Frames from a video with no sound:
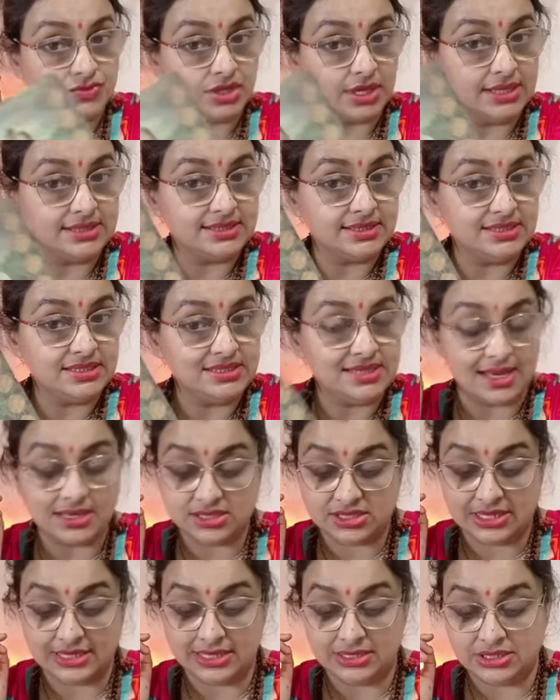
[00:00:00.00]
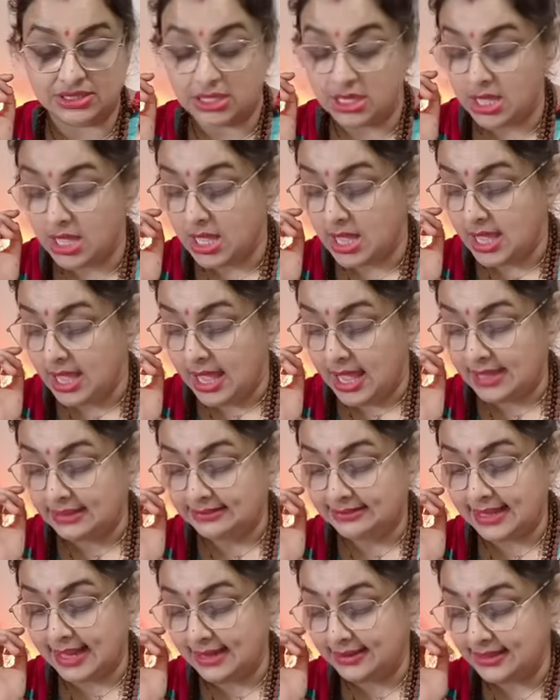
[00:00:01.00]
it's a detached energy and
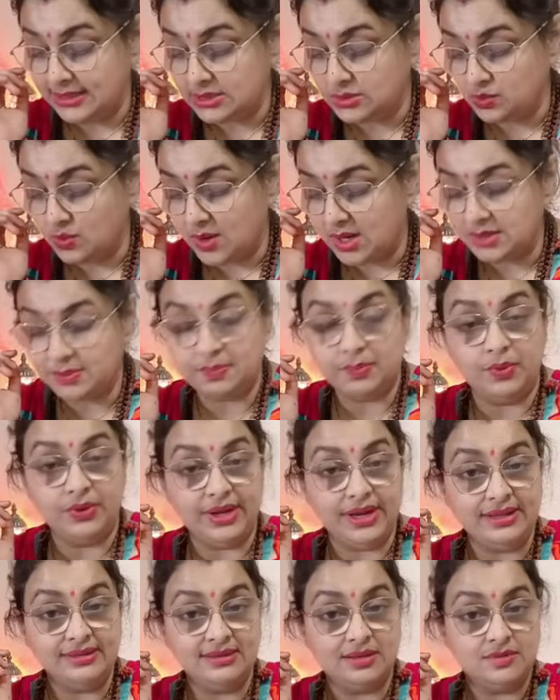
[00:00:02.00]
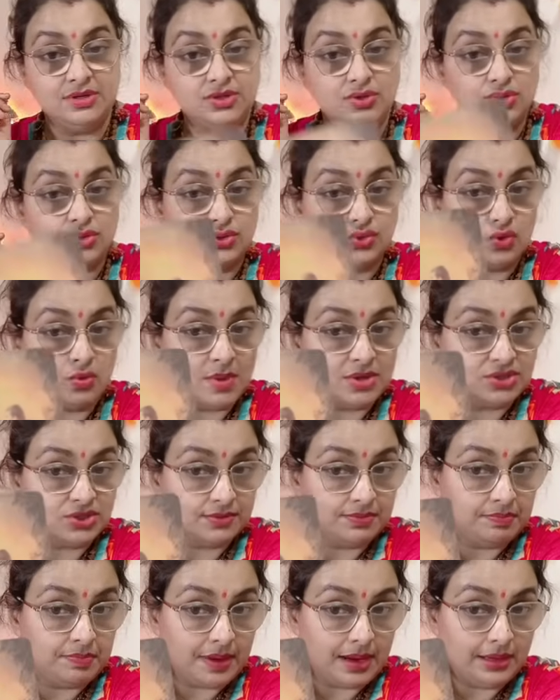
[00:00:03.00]
that is what putting them into so much
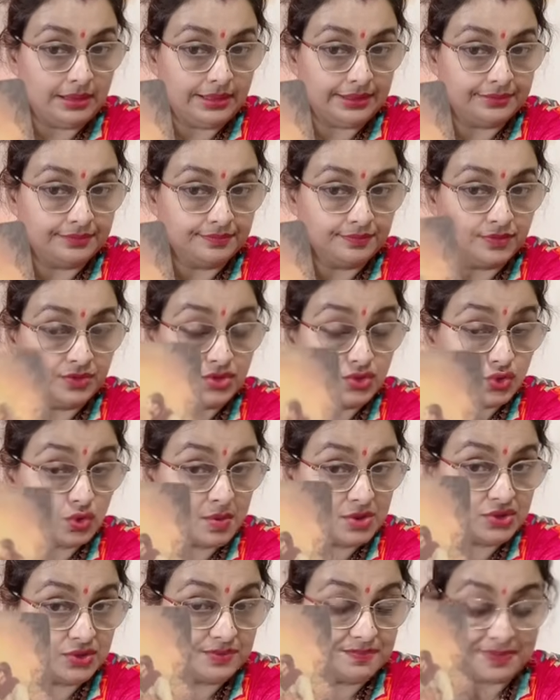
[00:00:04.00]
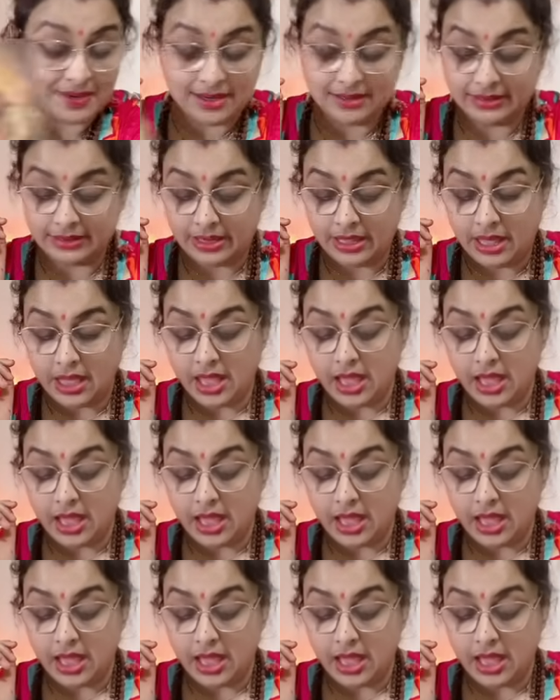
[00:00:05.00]
of burden so much of burden